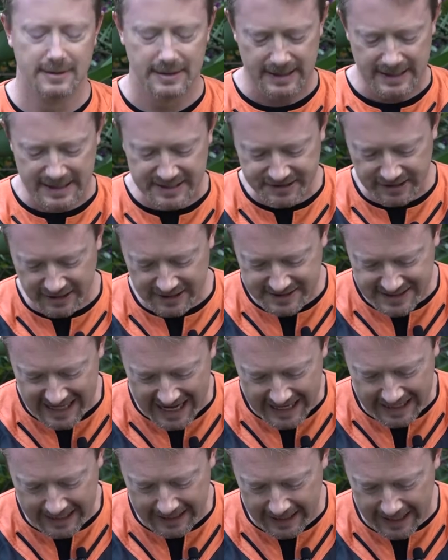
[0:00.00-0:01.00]
He's going to
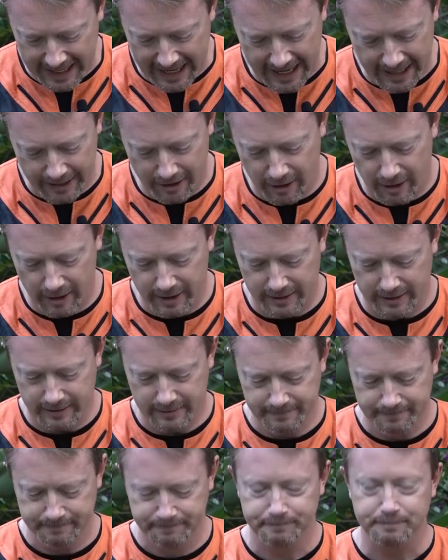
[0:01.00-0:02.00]
take it head on.
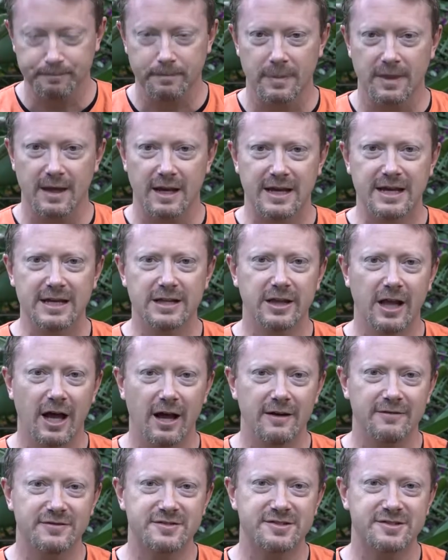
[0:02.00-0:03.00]
He
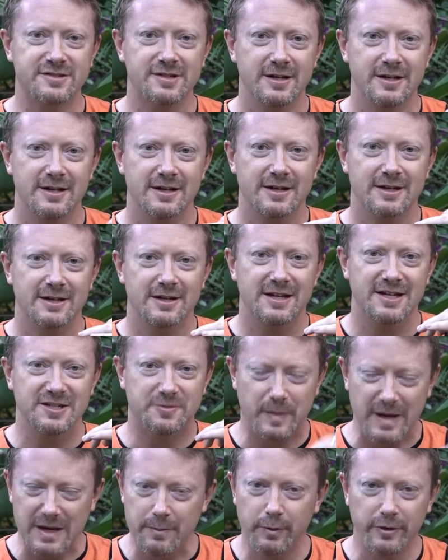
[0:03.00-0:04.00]
loves his
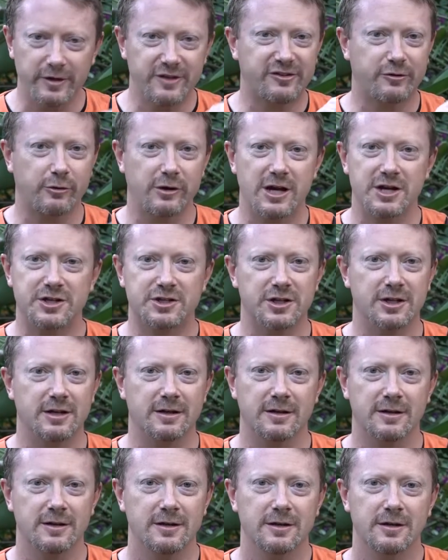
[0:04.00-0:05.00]
people and his
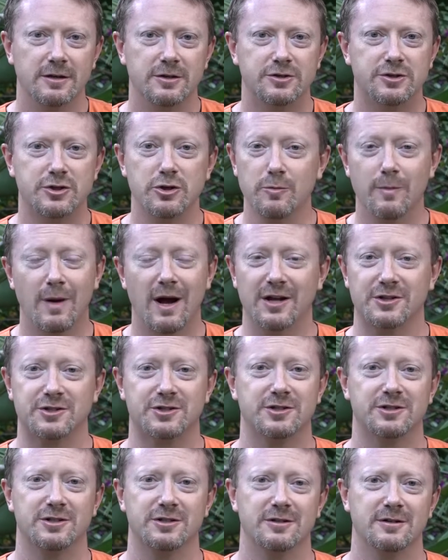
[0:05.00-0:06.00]
creation too
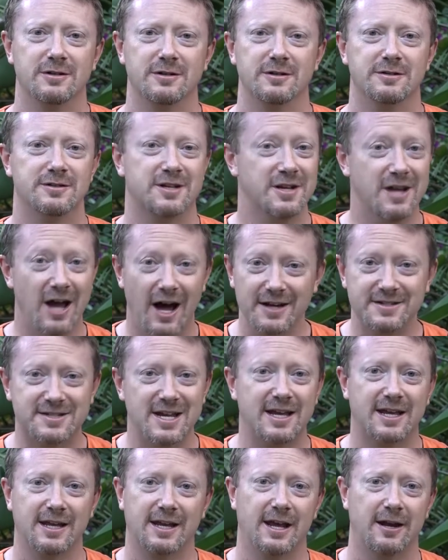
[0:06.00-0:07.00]
much to not
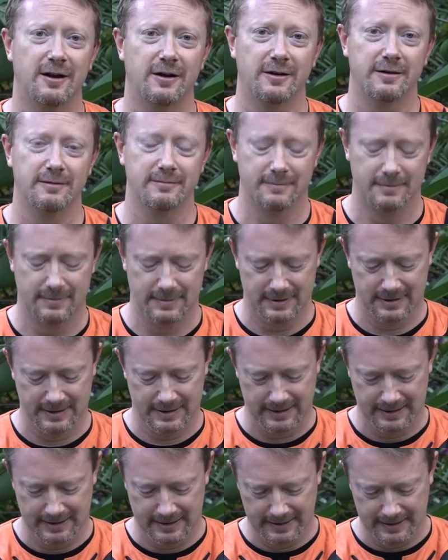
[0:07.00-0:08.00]
take it head on.
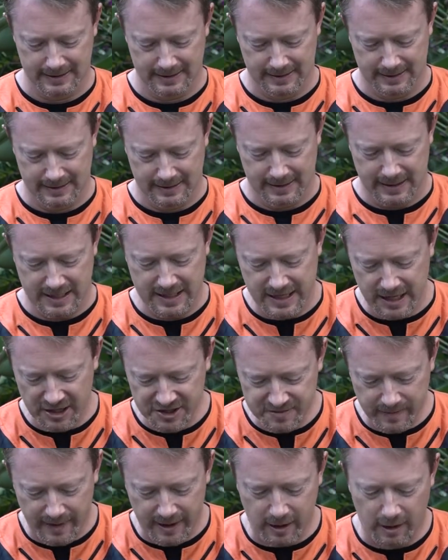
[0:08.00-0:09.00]
He
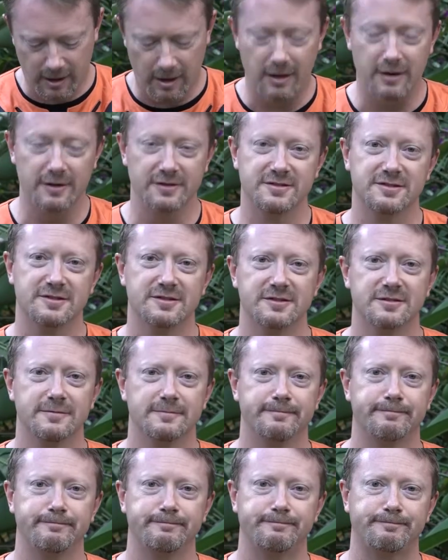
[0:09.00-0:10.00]
cares about our hearts.
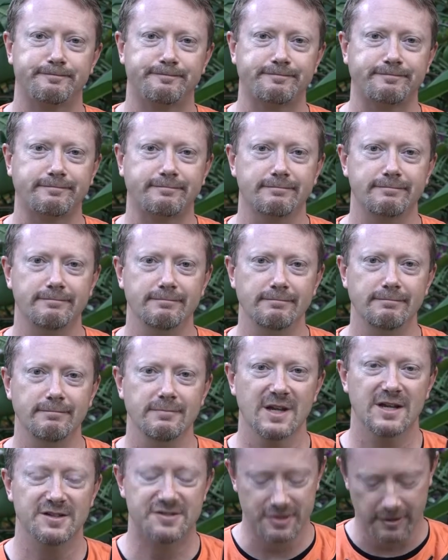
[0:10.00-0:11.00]

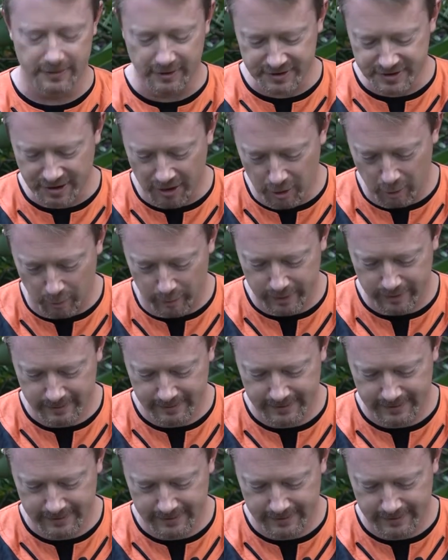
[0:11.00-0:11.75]
And so there's hope.